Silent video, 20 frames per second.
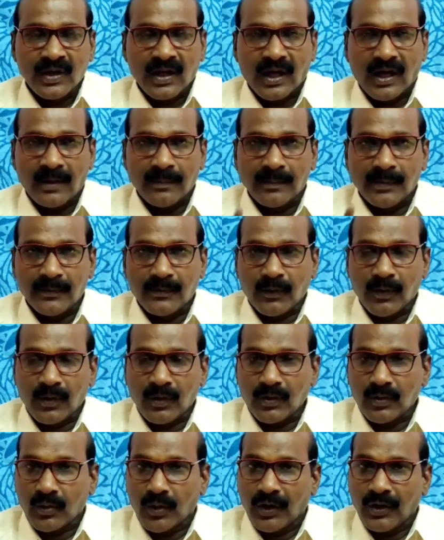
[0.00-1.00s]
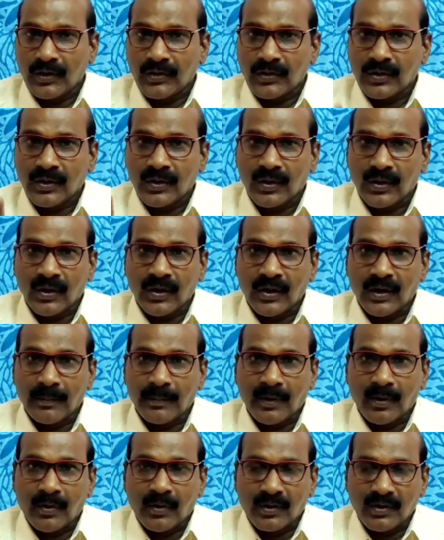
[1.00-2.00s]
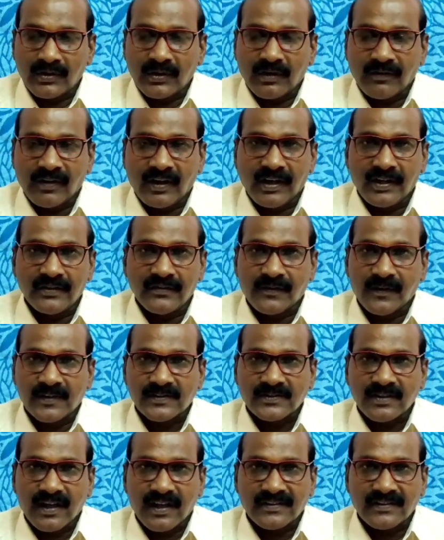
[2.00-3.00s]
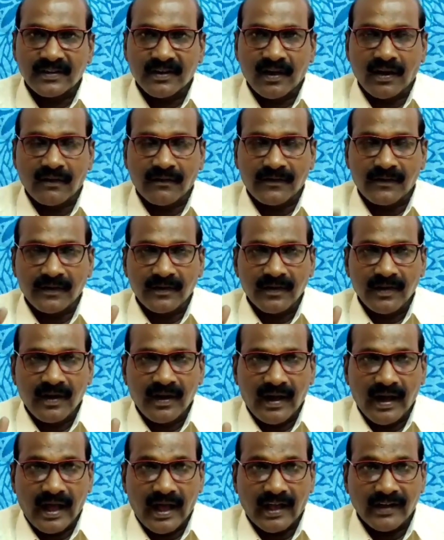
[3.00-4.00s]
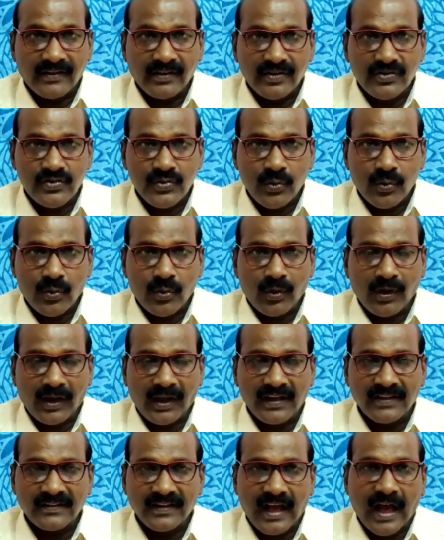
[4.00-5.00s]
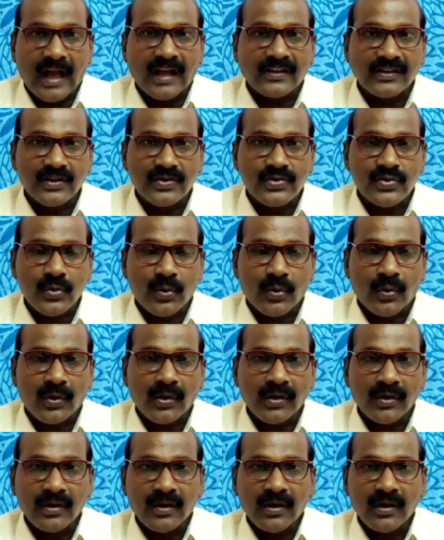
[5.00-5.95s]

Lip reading: And before going to know about the very first lesson of attitude is altitude,